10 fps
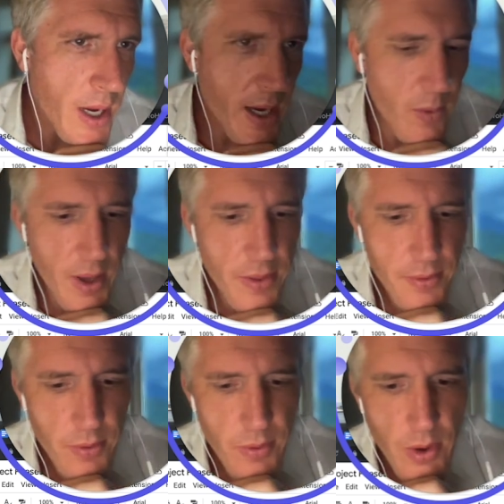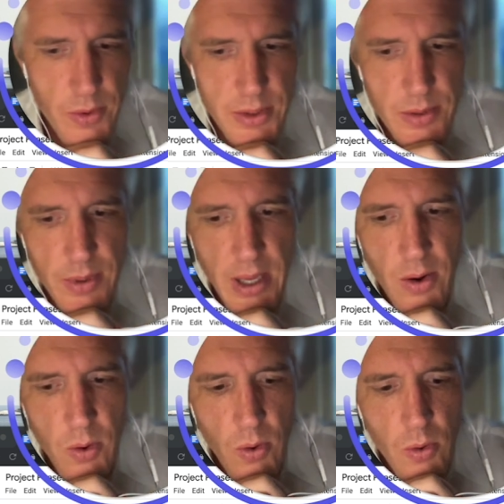went through that
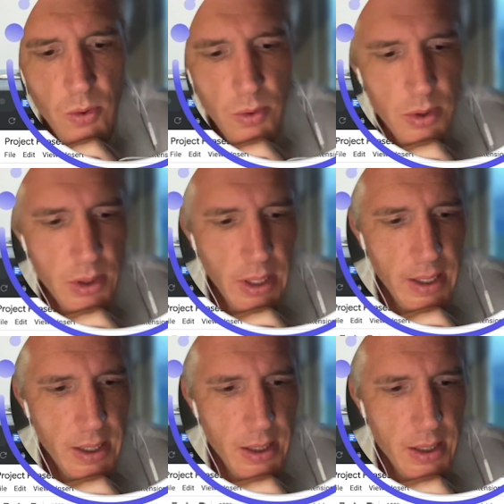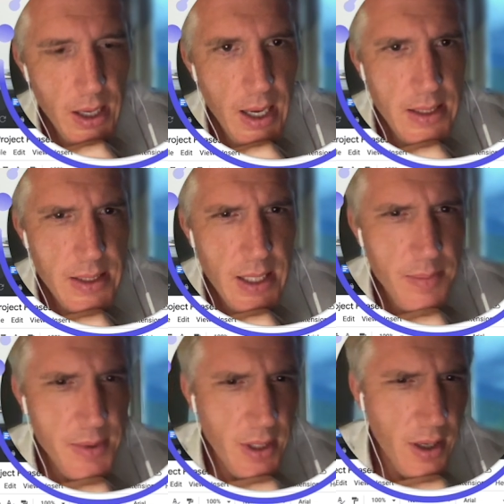whole
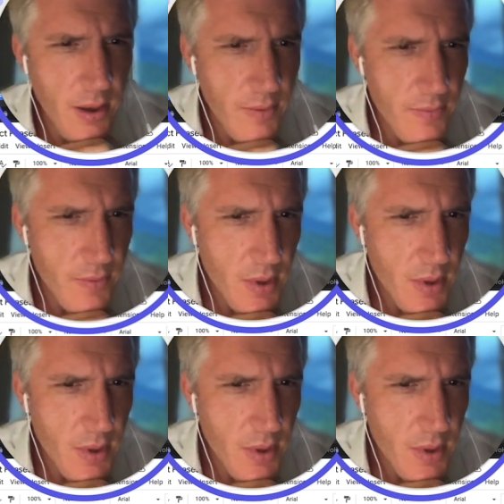concept of